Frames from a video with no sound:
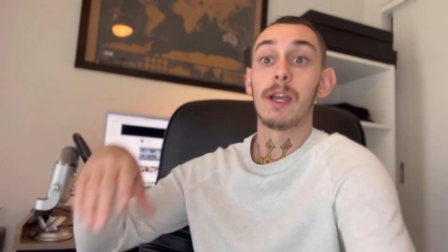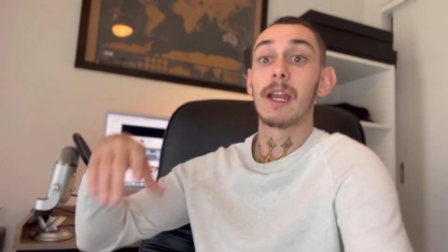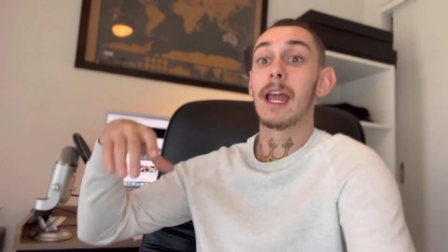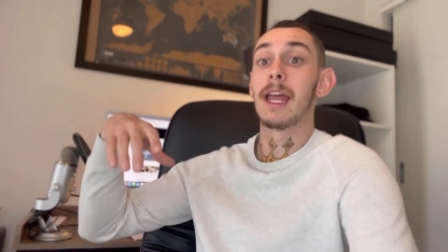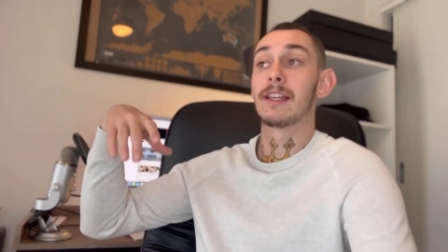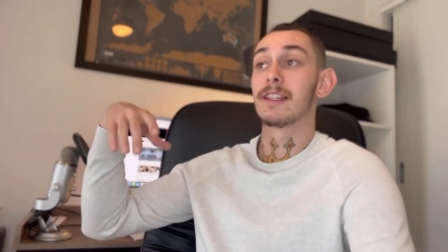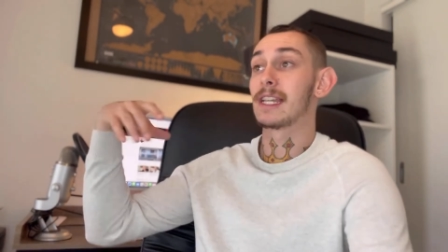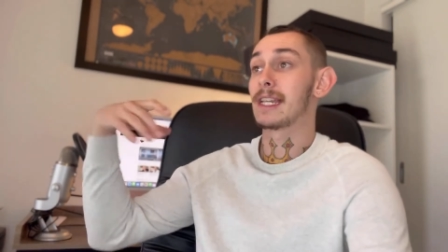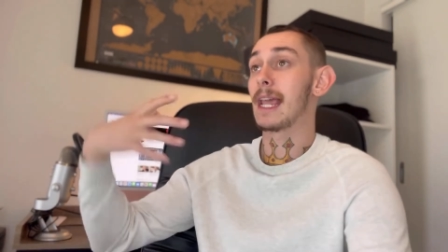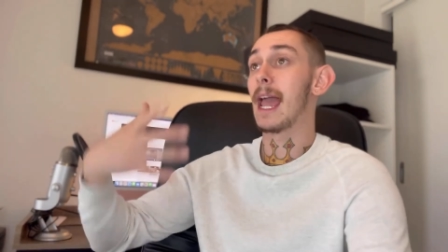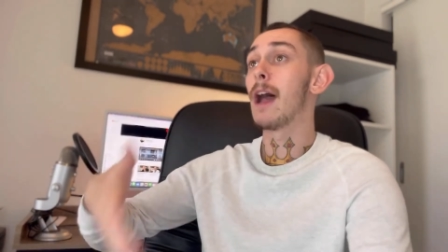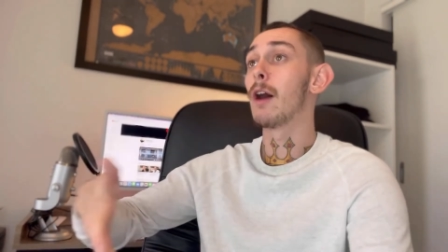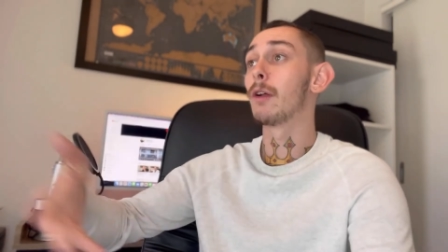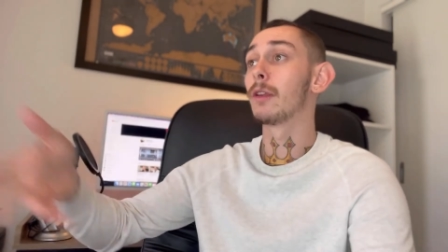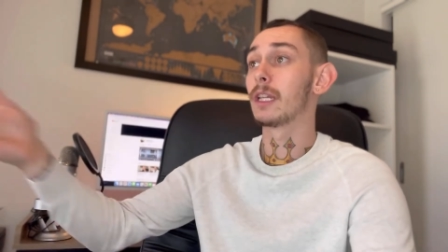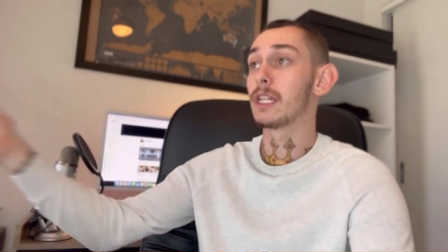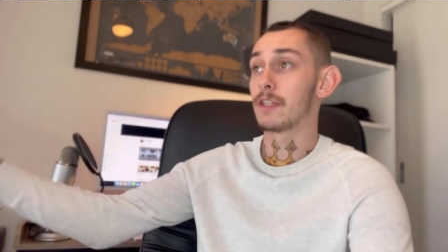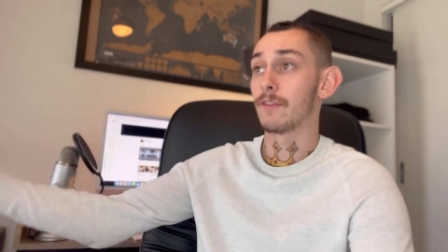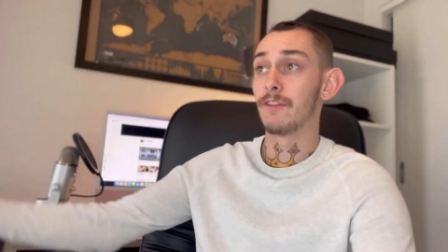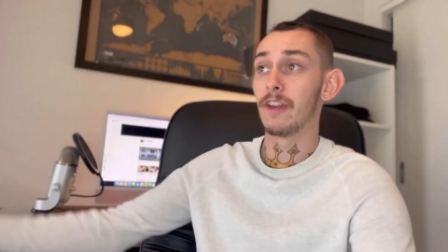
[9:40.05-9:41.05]
and scale
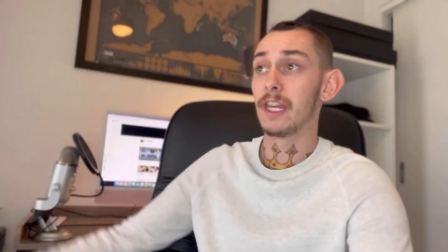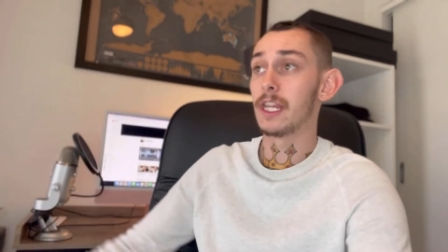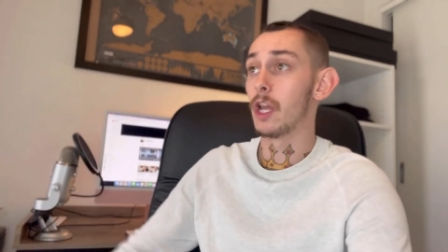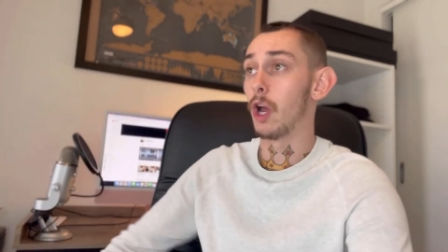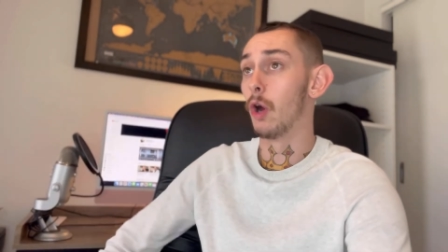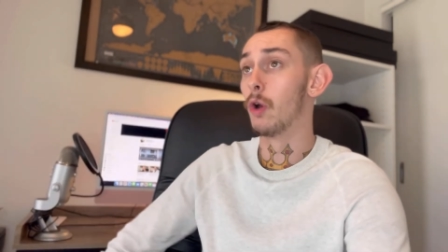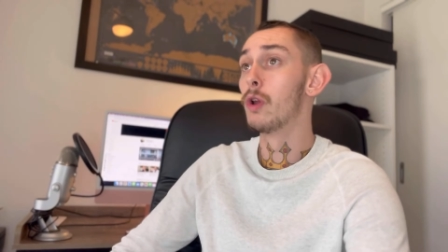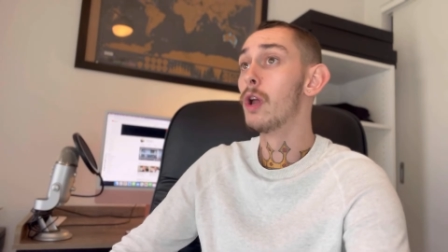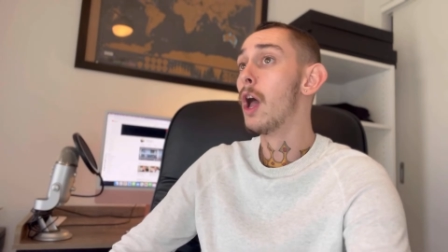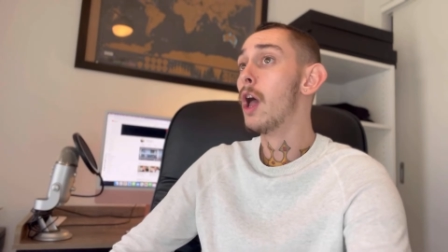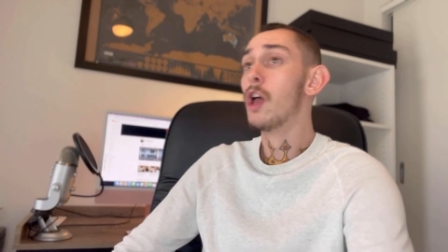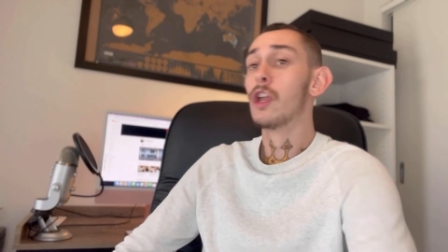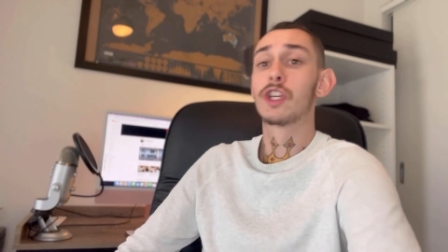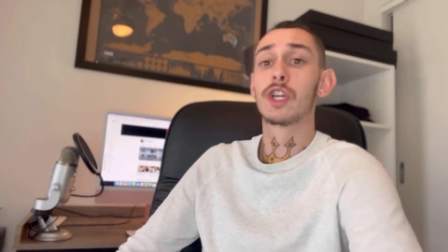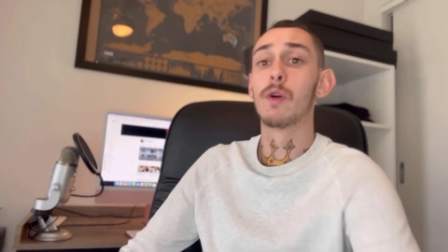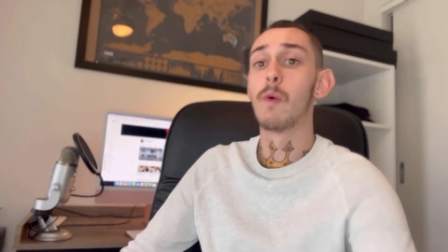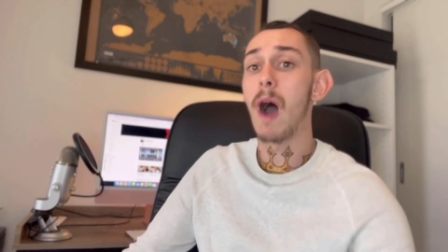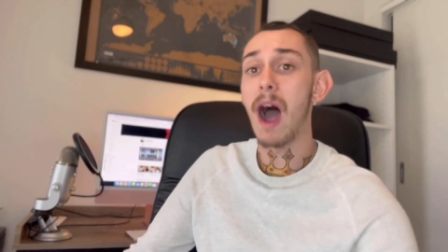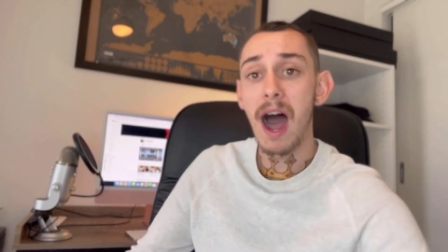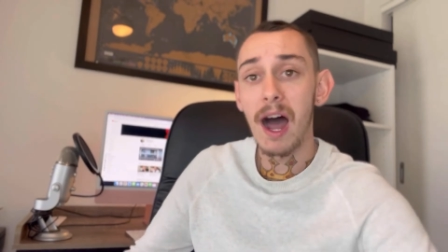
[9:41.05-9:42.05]
this video to
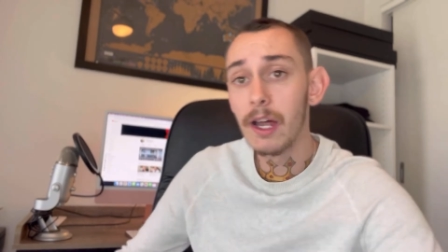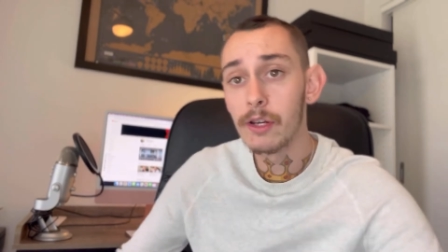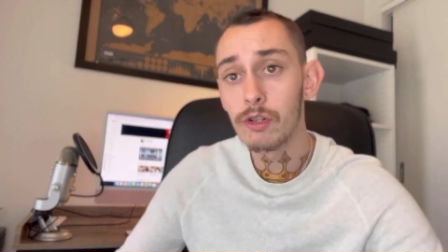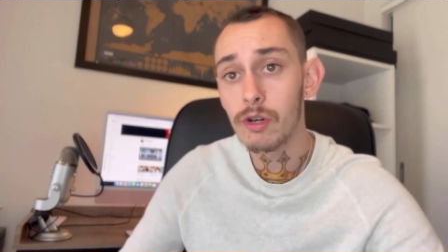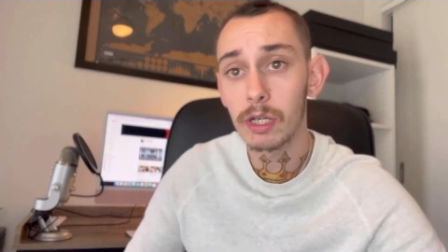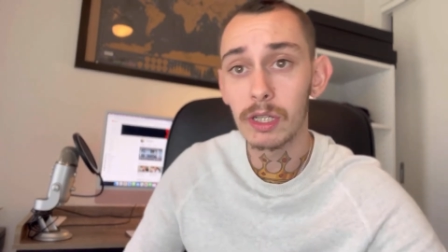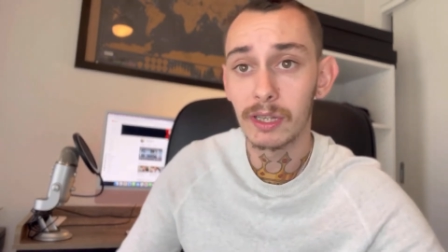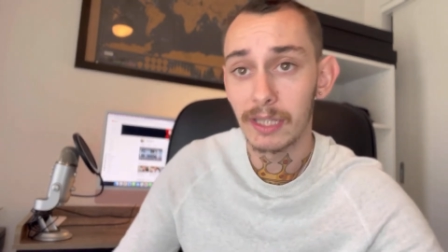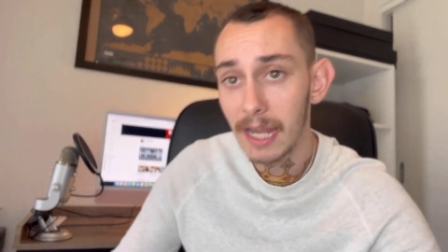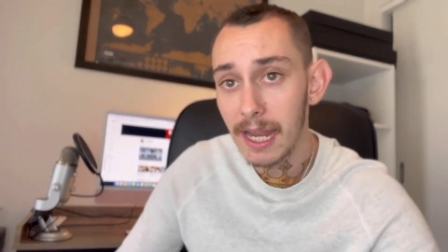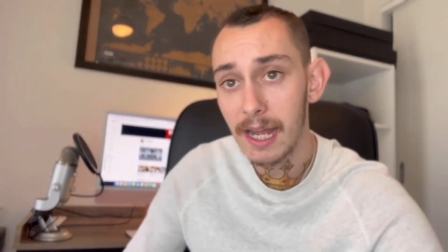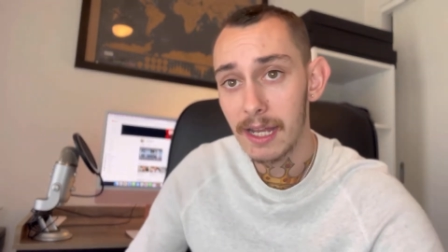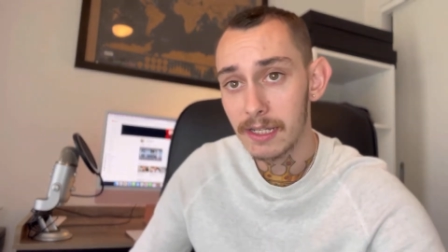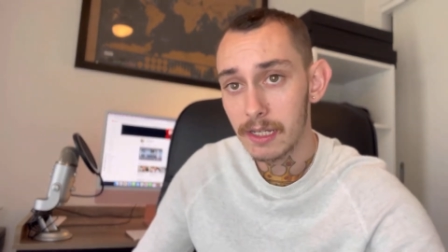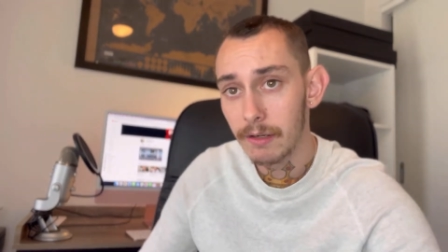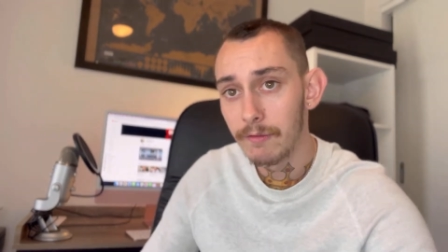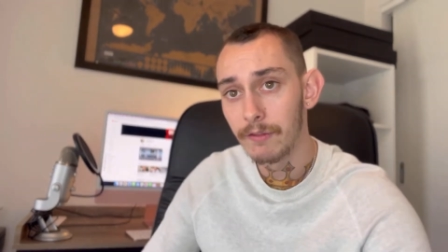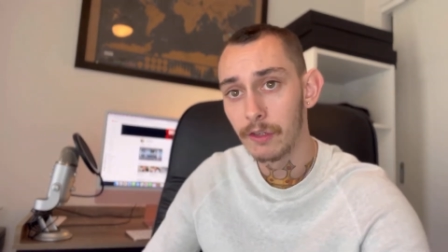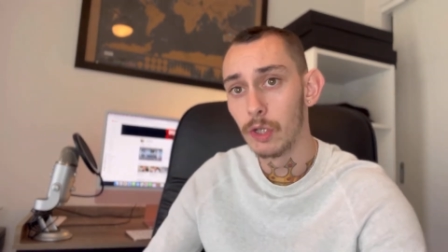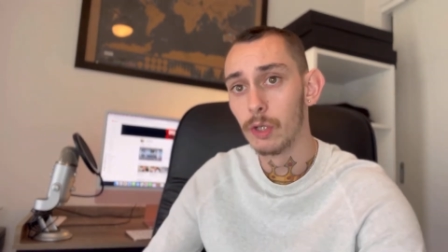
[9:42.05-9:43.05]

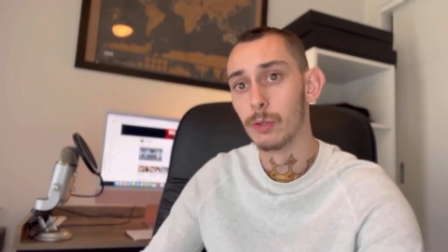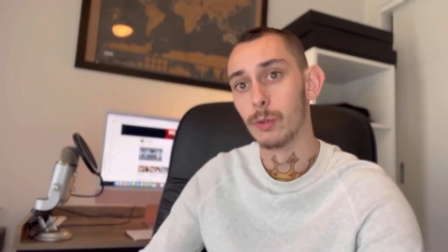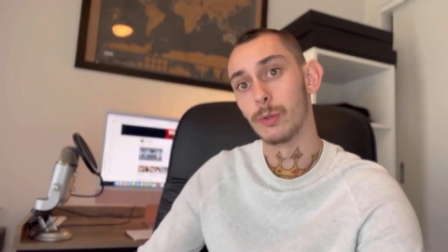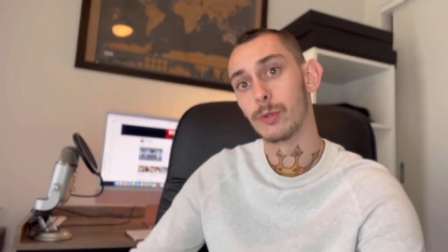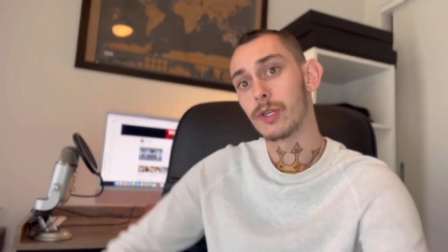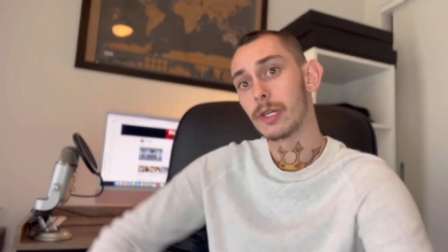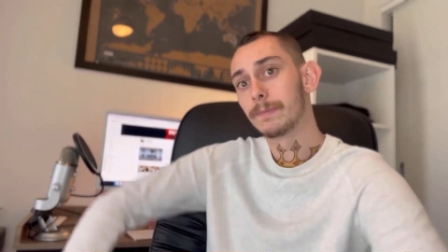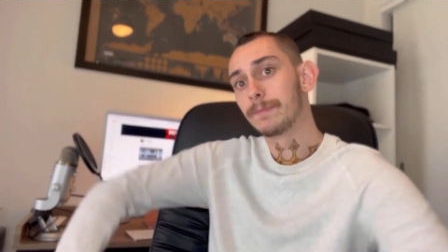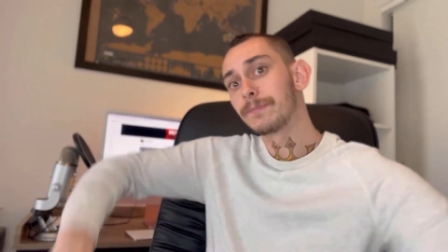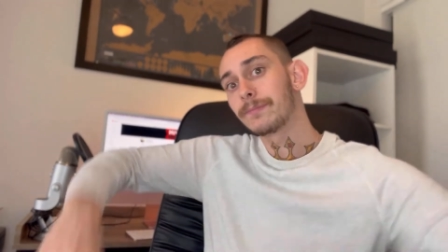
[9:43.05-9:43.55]
100,000 views.